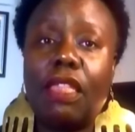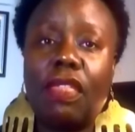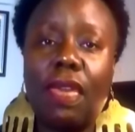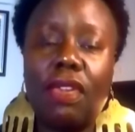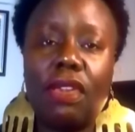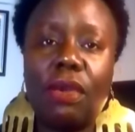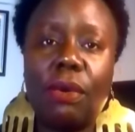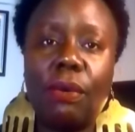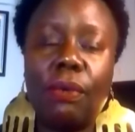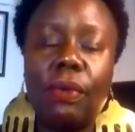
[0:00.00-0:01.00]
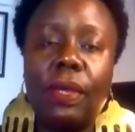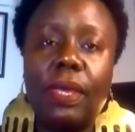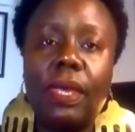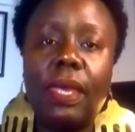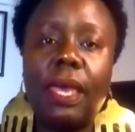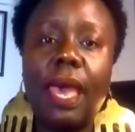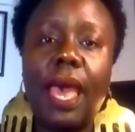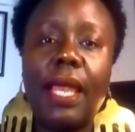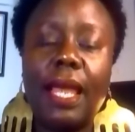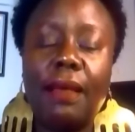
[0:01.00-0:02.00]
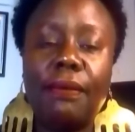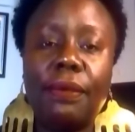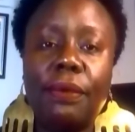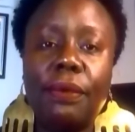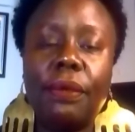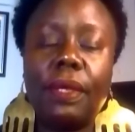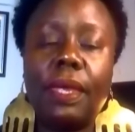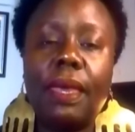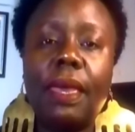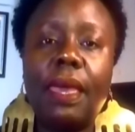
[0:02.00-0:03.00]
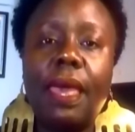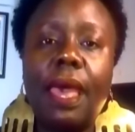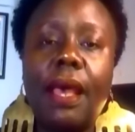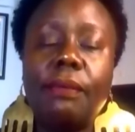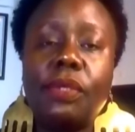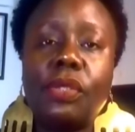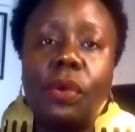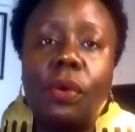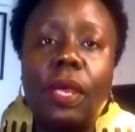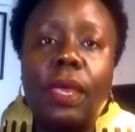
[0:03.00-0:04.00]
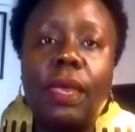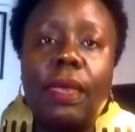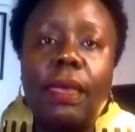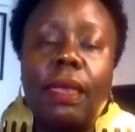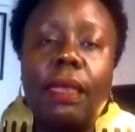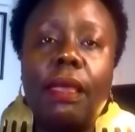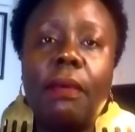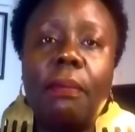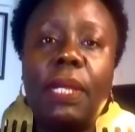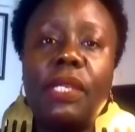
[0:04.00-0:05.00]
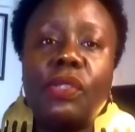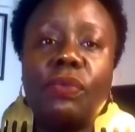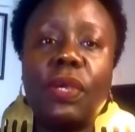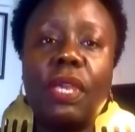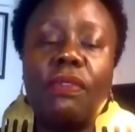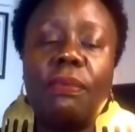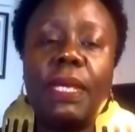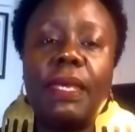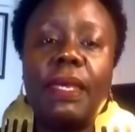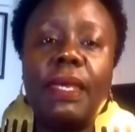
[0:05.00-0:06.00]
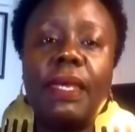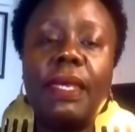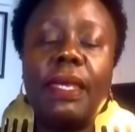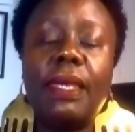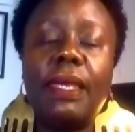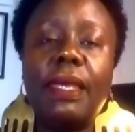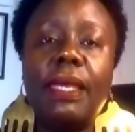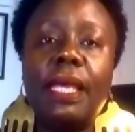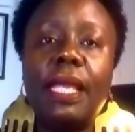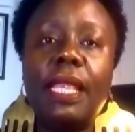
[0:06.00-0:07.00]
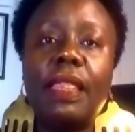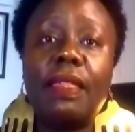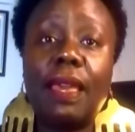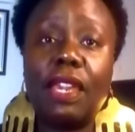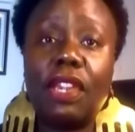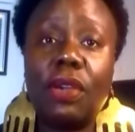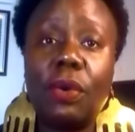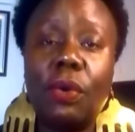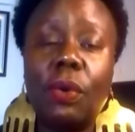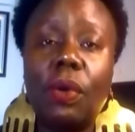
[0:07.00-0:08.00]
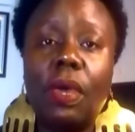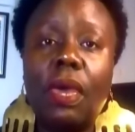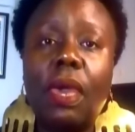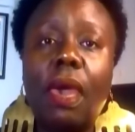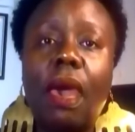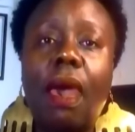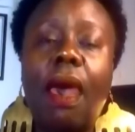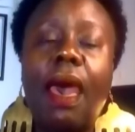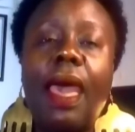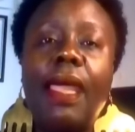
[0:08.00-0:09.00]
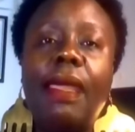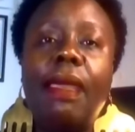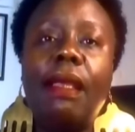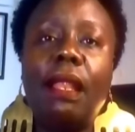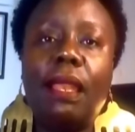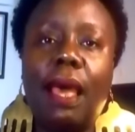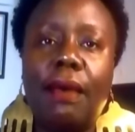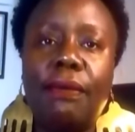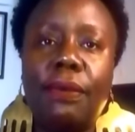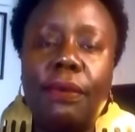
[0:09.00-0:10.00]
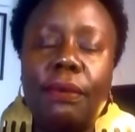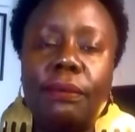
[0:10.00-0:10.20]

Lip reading: Thank you. I love you. I'm sorry. Please forgive me. Thank you. I love you.